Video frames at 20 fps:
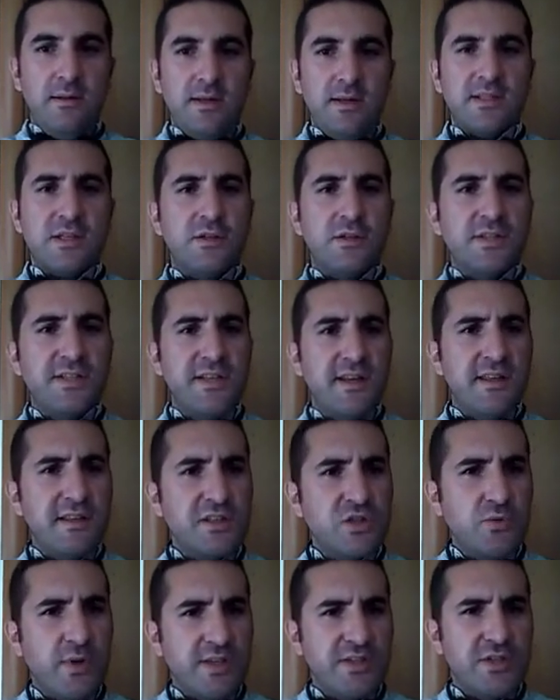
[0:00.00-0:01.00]
let's consider
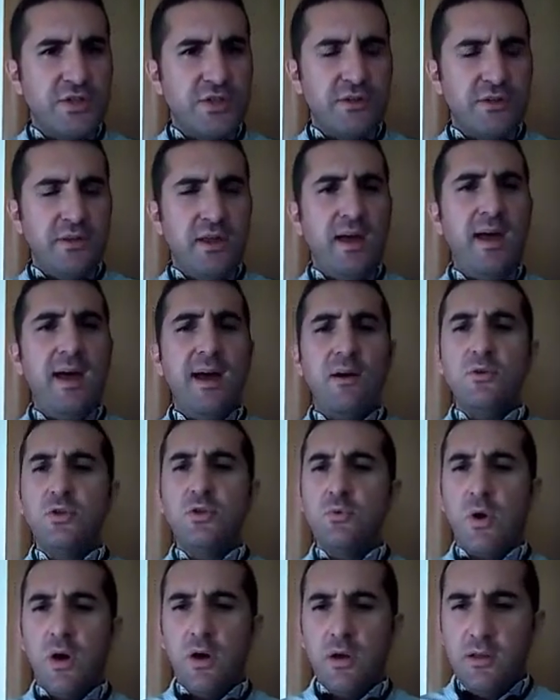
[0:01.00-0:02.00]
this question. How
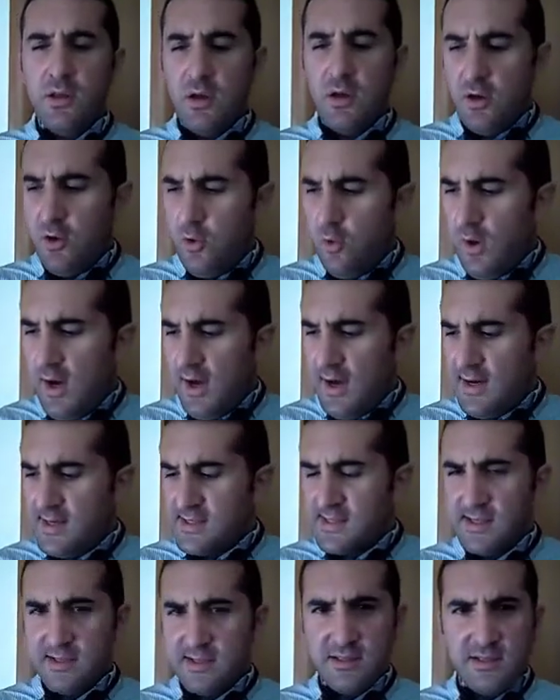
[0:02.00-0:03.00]
do I know
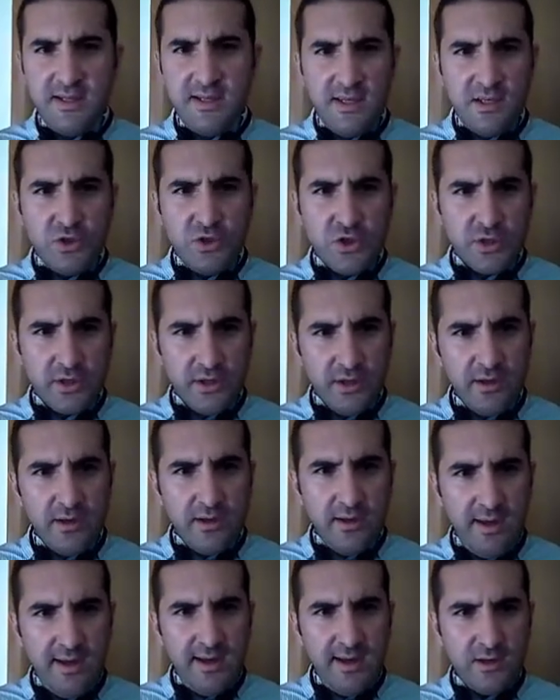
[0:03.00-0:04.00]
as a
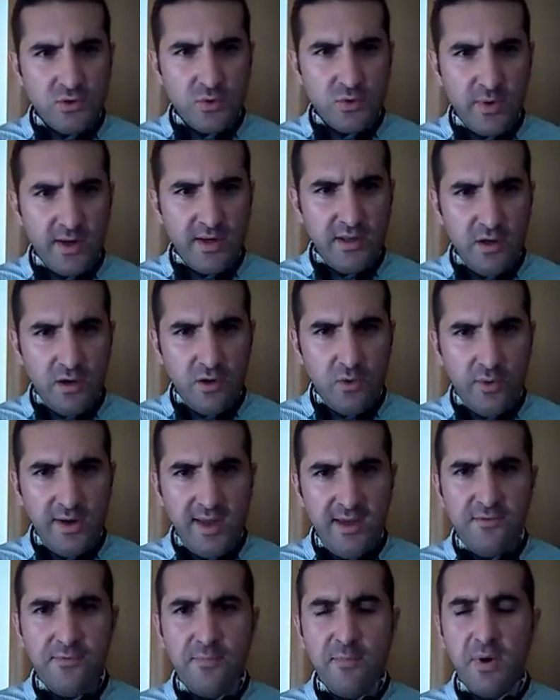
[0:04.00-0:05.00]
teacher, how do I know
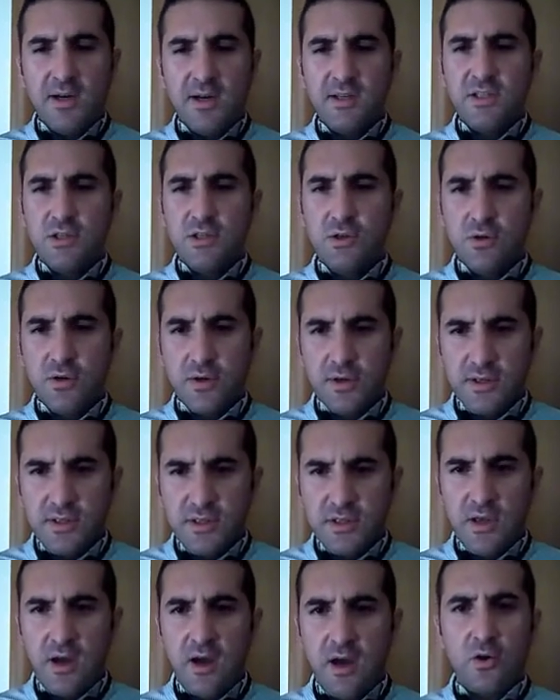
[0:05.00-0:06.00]
if my
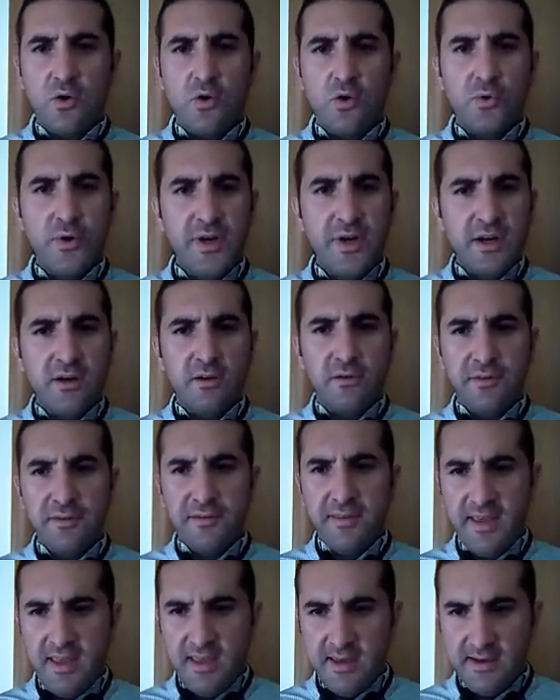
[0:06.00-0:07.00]
students are critical
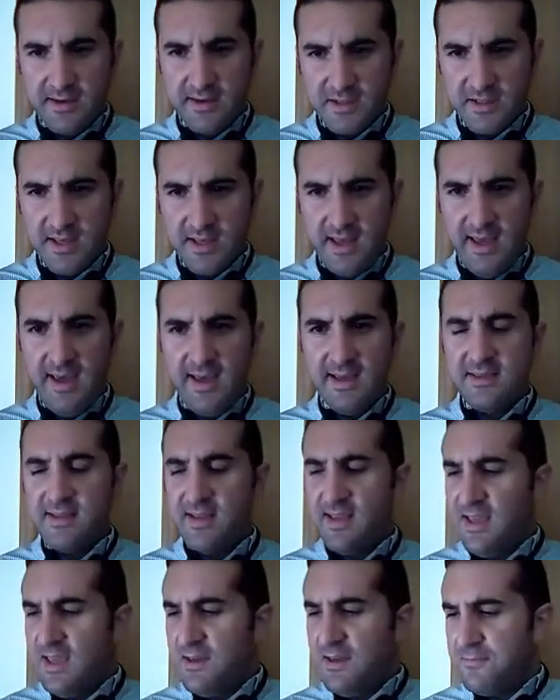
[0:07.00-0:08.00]
thinkers
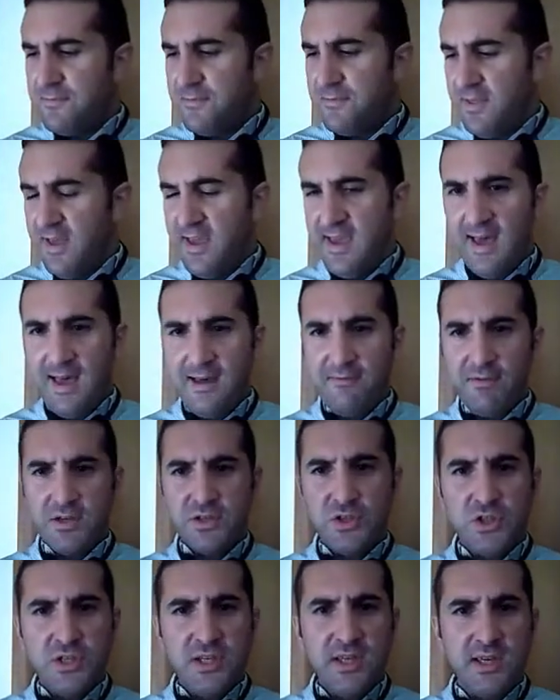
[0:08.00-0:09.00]
and if they have
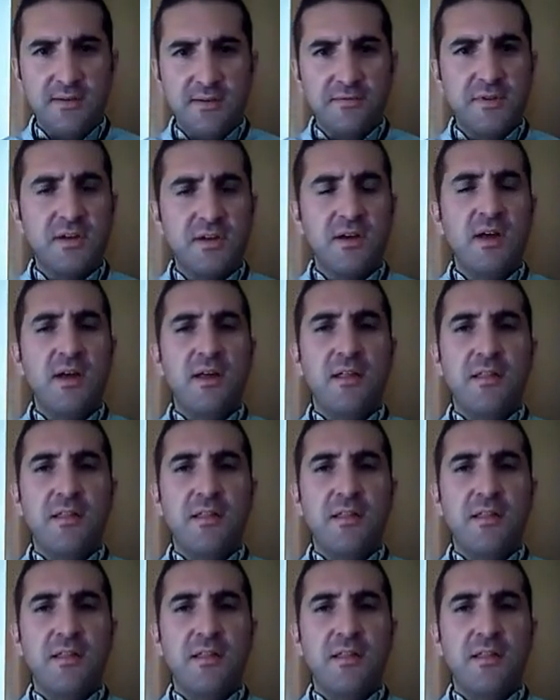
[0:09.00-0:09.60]
achieved